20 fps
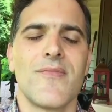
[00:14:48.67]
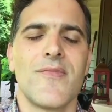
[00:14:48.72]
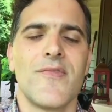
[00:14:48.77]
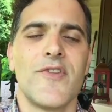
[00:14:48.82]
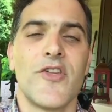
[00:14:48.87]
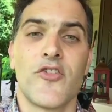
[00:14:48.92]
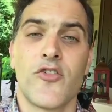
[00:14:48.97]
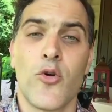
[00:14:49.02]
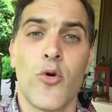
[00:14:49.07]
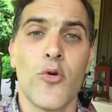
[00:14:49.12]

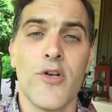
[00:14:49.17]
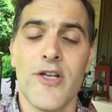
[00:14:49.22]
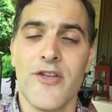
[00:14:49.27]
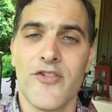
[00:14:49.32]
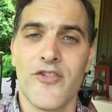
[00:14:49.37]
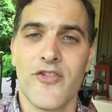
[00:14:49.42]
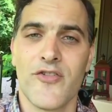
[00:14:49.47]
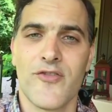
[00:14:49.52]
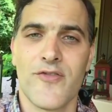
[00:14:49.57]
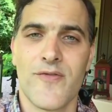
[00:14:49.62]

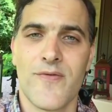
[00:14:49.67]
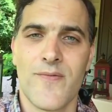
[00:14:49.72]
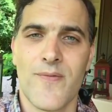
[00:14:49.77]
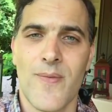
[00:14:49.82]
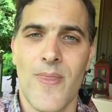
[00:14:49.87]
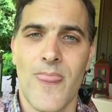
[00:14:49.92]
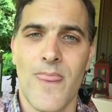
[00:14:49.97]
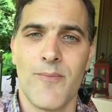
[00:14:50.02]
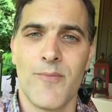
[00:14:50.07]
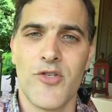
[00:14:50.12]
discordance
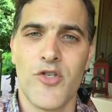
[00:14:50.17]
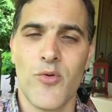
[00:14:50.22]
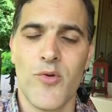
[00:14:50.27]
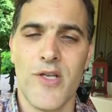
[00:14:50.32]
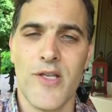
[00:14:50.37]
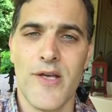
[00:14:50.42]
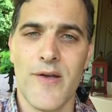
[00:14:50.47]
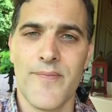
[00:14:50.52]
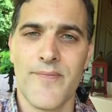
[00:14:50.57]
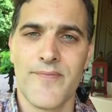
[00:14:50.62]

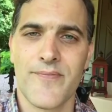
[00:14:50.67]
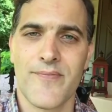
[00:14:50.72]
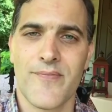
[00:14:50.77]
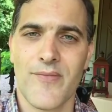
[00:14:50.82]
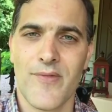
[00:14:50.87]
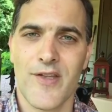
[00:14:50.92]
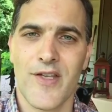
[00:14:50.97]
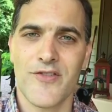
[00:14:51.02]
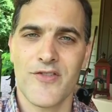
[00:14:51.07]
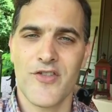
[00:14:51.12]
between them.
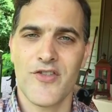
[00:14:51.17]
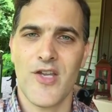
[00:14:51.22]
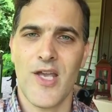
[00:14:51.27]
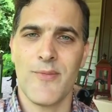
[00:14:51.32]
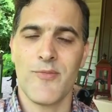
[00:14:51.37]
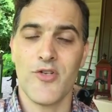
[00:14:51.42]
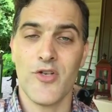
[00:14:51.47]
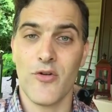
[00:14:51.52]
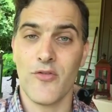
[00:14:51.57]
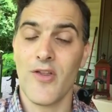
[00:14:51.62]
It's the
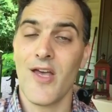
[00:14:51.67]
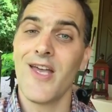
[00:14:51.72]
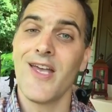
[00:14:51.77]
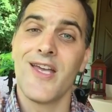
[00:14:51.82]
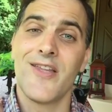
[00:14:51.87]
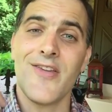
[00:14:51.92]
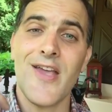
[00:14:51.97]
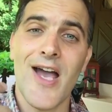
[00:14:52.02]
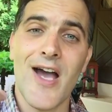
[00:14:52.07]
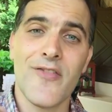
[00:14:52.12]
same truth.
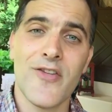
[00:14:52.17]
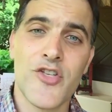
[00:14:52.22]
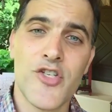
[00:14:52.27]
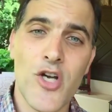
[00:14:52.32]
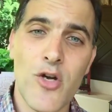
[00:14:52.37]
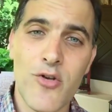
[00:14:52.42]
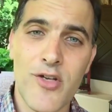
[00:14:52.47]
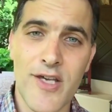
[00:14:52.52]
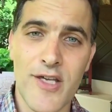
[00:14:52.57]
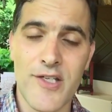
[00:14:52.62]
Now, the
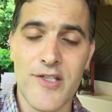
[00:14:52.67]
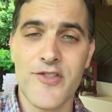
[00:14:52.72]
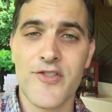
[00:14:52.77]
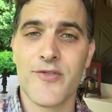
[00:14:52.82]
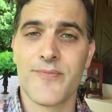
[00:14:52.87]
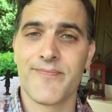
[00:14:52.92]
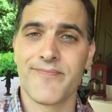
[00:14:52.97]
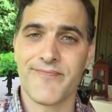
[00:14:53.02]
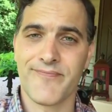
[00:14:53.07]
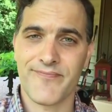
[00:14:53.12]
joke
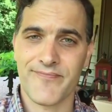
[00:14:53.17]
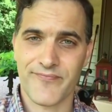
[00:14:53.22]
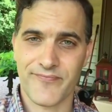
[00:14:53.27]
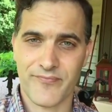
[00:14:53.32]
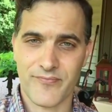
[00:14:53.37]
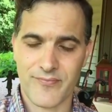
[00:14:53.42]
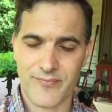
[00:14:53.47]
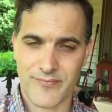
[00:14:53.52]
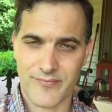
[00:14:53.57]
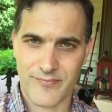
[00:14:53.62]
is,
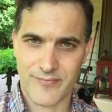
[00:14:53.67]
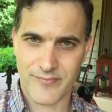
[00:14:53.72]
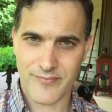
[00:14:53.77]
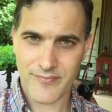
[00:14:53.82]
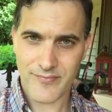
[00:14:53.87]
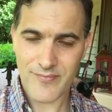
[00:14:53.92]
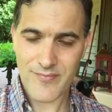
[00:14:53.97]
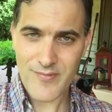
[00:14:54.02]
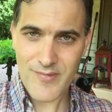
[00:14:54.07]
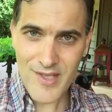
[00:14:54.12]

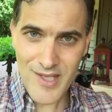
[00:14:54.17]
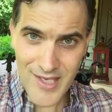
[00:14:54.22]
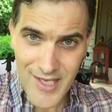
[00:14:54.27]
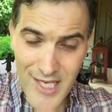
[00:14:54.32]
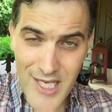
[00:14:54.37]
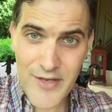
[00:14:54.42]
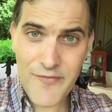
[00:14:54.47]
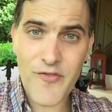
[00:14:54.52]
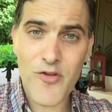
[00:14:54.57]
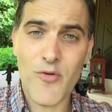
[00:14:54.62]

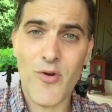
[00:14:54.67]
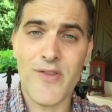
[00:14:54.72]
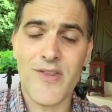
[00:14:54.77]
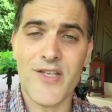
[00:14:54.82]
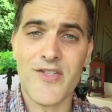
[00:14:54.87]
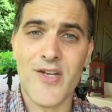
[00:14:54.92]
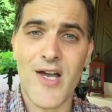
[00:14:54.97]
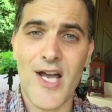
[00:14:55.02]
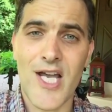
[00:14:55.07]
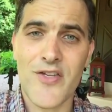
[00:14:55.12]
if you're in
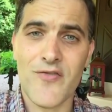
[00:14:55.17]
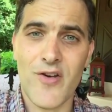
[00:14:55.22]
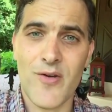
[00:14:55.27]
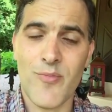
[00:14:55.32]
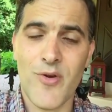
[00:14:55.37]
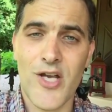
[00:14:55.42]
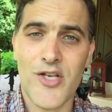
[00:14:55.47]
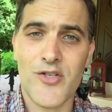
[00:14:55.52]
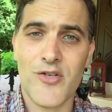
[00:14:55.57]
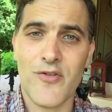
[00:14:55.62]
this highest
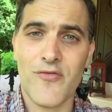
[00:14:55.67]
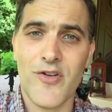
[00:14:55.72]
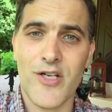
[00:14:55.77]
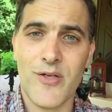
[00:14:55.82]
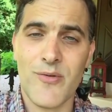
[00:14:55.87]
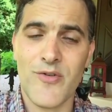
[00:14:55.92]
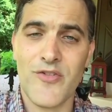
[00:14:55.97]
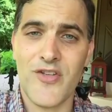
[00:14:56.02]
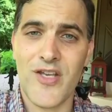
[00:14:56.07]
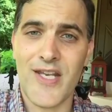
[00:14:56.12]
vibrational
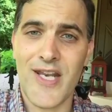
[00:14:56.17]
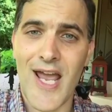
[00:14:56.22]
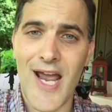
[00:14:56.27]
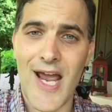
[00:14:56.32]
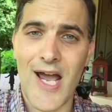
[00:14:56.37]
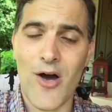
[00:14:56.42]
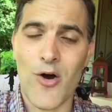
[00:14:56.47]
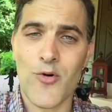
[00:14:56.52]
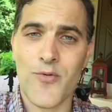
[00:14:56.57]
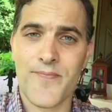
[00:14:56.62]
frequency
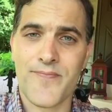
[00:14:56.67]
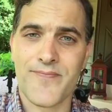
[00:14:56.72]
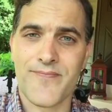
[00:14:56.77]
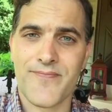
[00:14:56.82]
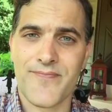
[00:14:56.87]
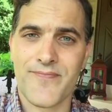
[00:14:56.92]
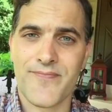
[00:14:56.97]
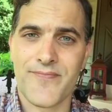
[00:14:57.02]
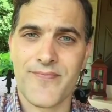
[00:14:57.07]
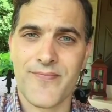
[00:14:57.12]
now,
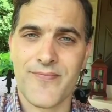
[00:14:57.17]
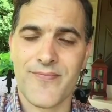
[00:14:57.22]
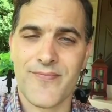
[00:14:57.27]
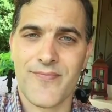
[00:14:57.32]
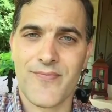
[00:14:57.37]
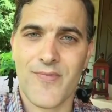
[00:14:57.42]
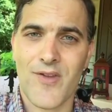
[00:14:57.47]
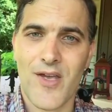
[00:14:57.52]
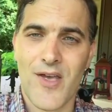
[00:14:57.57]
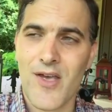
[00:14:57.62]

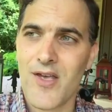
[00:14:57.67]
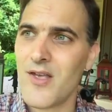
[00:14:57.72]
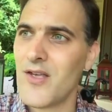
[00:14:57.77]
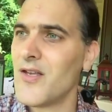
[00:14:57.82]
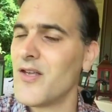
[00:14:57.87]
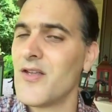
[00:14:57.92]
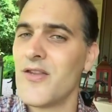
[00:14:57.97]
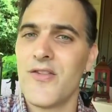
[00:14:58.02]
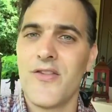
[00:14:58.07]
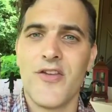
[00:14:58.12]

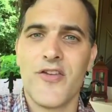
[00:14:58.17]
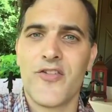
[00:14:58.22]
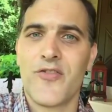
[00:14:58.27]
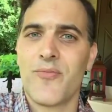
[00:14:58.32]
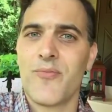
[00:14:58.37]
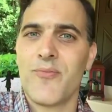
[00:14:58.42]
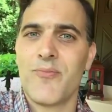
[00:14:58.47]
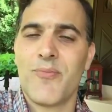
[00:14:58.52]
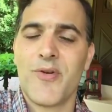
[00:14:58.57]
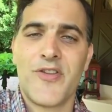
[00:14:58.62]

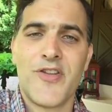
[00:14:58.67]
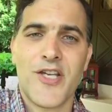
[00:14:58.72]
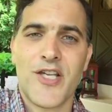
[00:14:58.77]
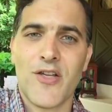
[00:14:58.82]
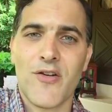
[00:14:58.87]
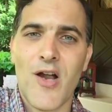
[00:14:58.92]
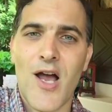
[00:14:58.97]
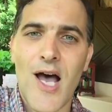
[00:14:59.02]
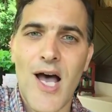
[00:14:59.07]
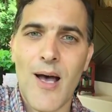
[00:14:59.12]
this
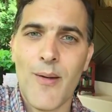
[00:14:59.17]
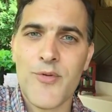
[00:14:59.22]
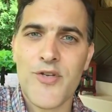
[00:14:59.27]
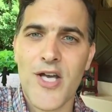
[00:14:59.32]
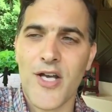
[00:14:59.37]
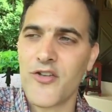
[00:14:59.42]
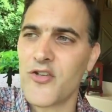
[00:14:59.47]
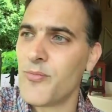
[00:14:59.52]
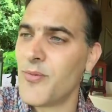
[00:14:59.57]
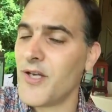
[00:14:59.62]
particular
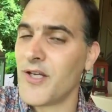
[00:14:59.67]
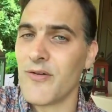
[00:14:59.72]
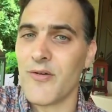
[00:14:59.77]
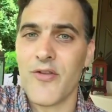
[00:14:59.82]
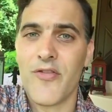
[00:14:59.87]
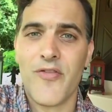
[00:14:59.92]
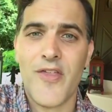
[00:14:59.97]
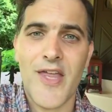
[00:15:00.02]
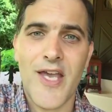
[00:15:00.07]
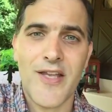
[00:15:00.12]
object, this
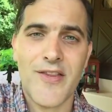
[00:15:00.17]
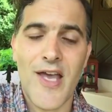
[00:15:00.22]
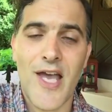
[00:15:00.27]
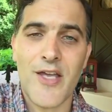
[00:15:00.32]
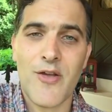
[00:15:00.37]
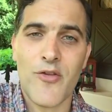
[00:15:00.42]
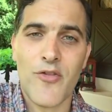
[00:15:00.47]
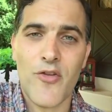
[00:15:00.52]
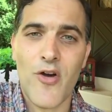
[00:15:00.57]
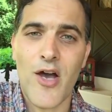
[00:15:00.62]
particular thing
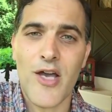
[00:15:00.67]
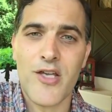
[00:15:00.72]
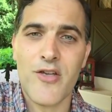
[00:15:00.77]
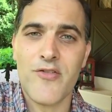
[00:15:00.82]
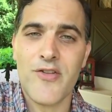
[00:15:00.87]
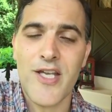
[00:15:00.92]
that you thought you